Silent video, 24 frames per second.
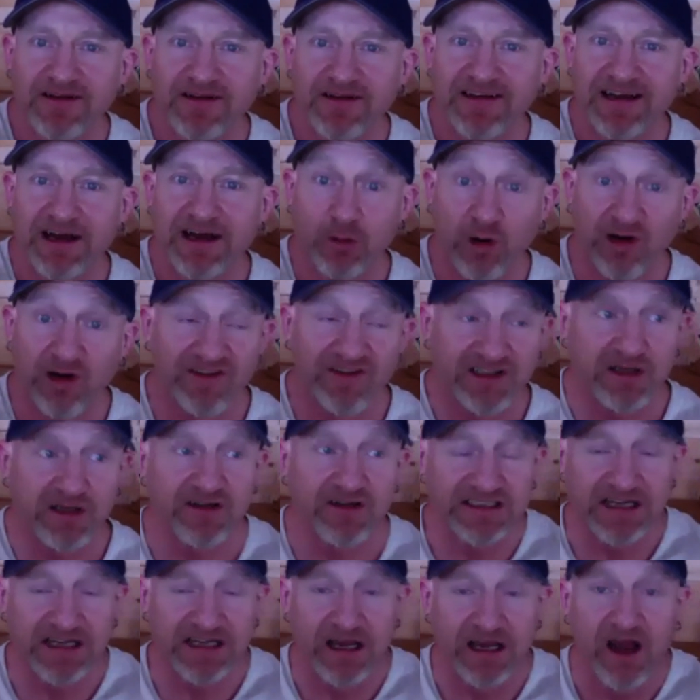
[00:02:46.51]
And all of a sudden
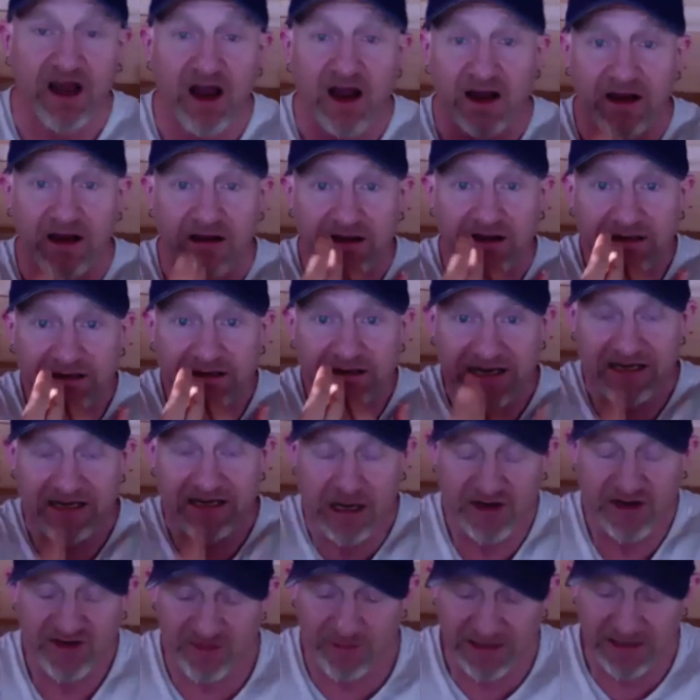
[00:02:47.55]
to her, it
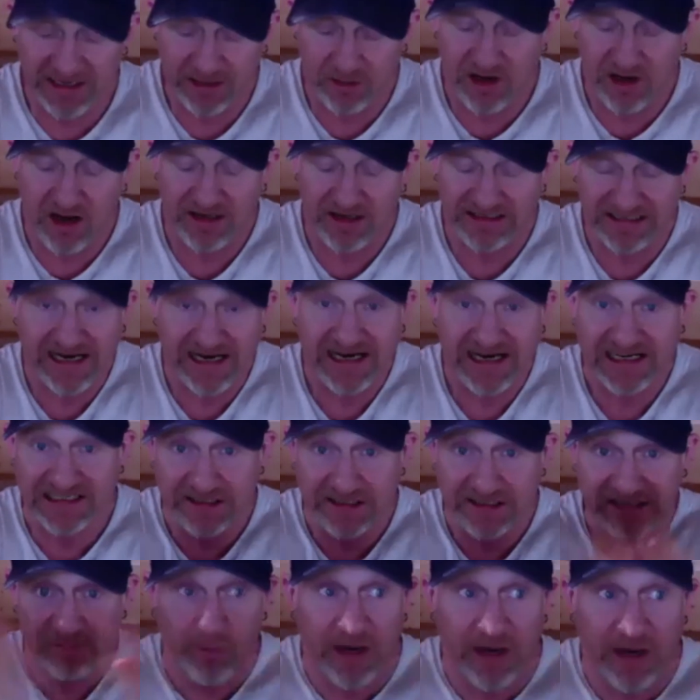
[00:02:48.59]
goes from a little idea to
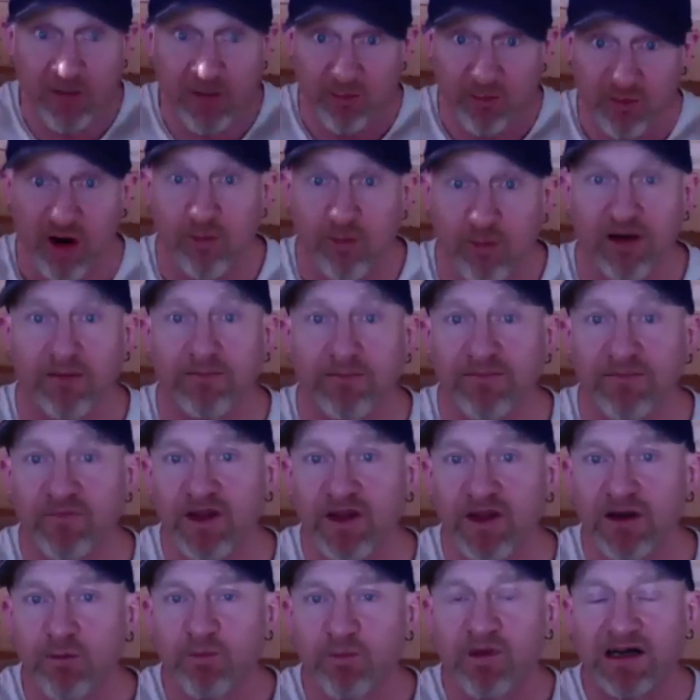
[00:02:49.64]
this big problem.
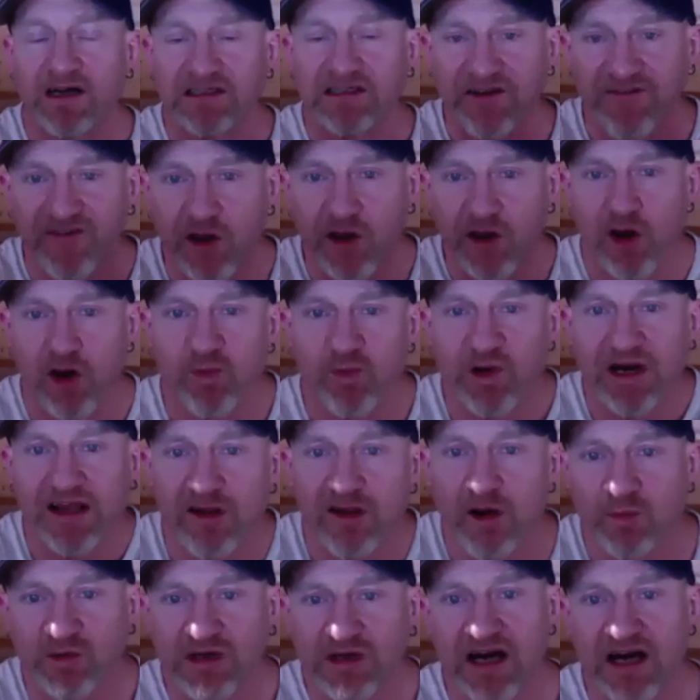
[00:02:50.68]
Whereas if you bring
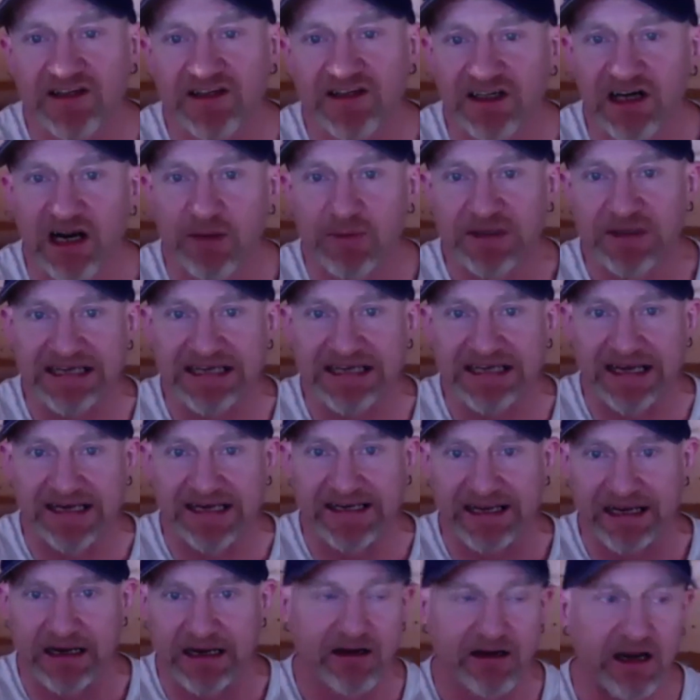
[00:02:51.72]
the objection up and say,
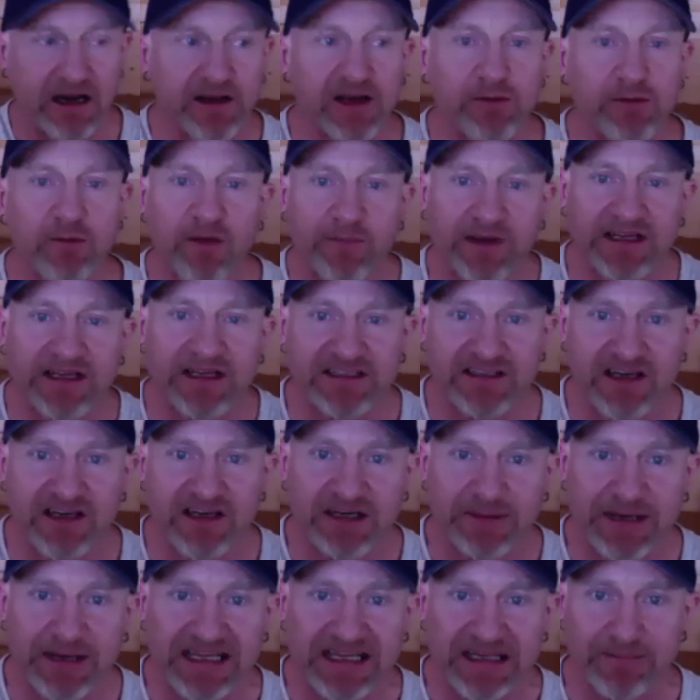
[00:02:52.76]
yeah, I know you might be concerned
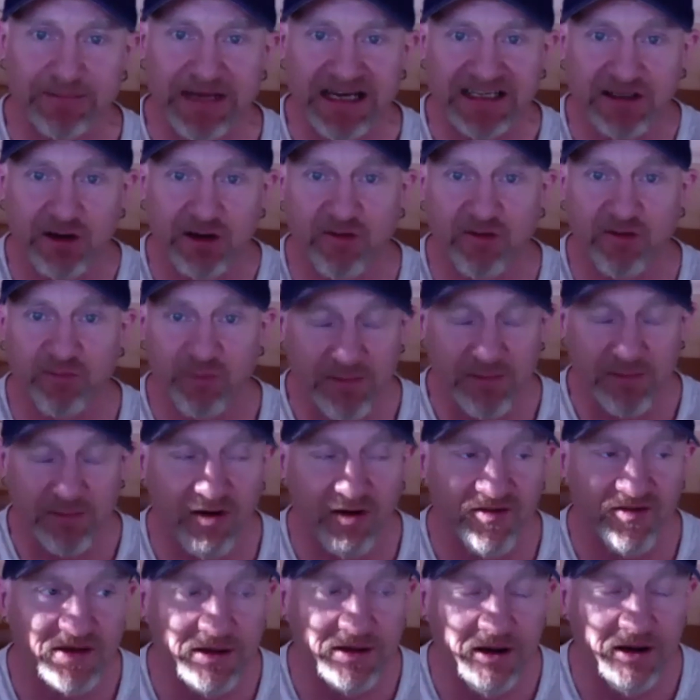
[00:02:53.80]
about the mess, or people
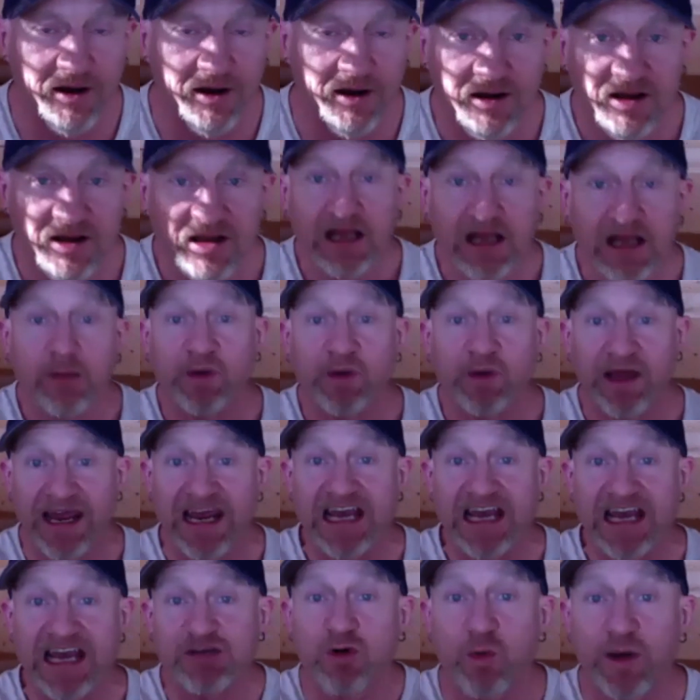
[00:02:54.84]
often are, but
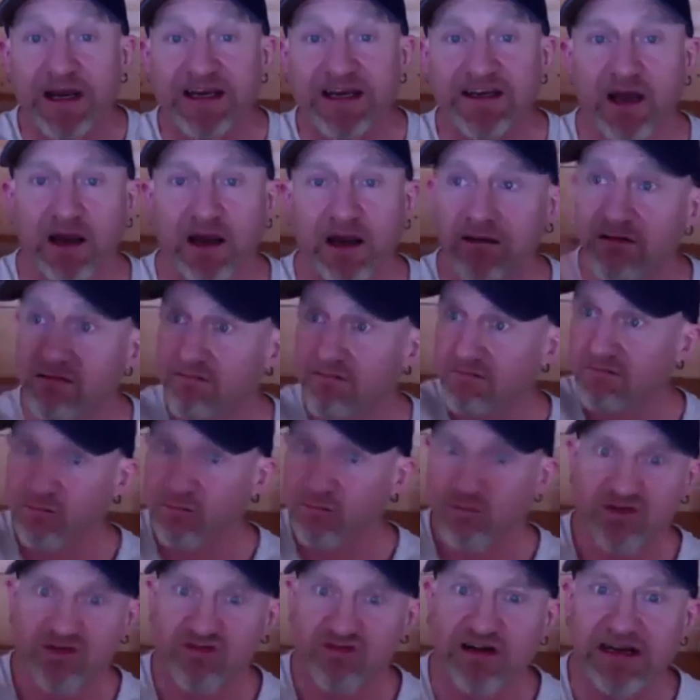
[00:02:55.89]
here's what we do.
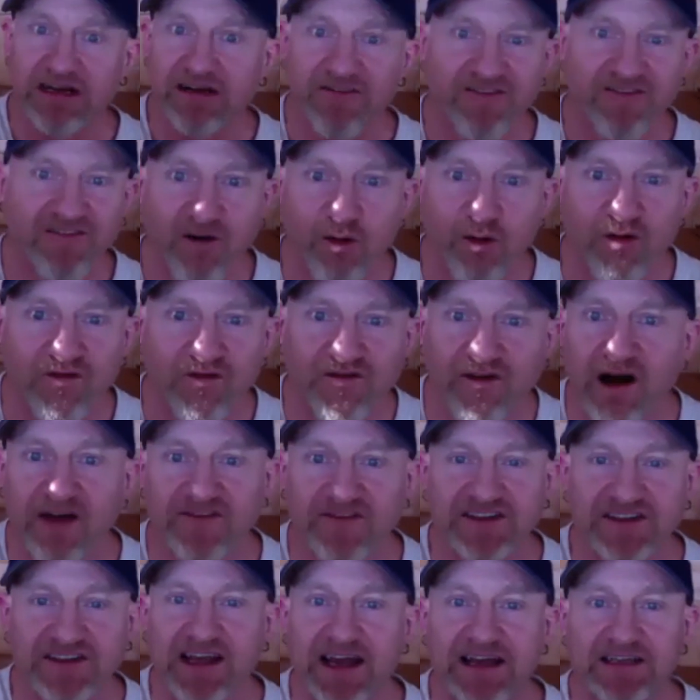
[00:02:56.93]
3, 4,
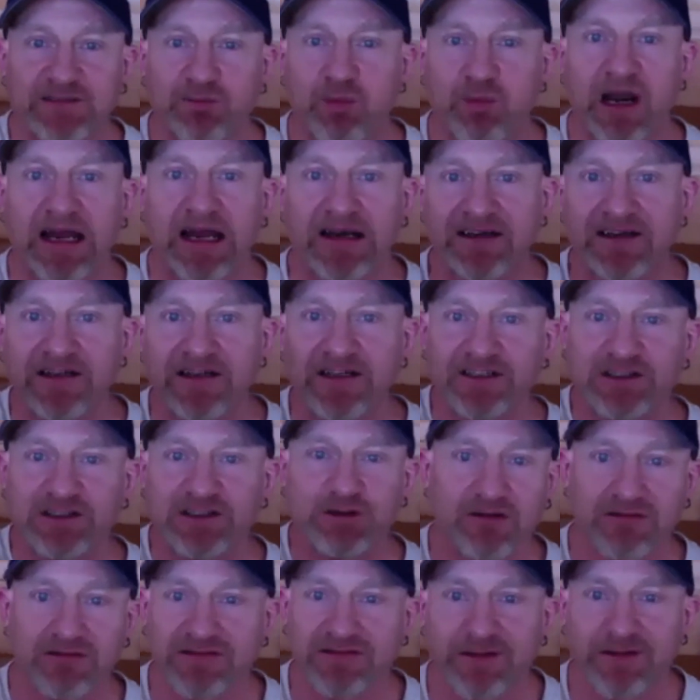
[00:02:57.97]
5-stage plan
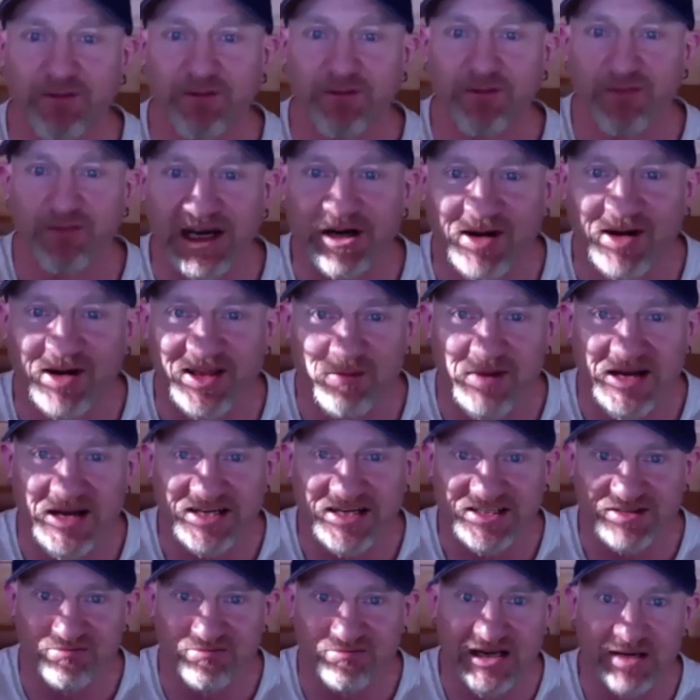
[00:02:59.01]
to ameliorate the
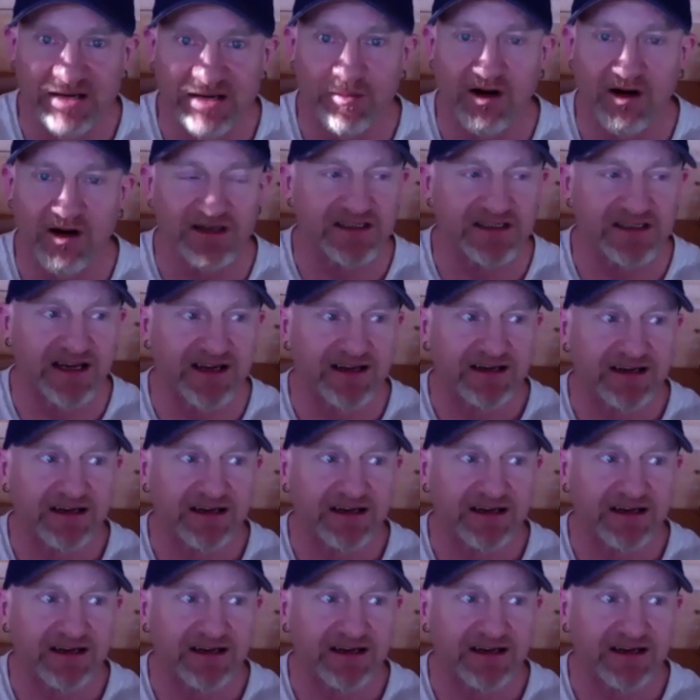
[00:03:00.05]
mess and minimize it.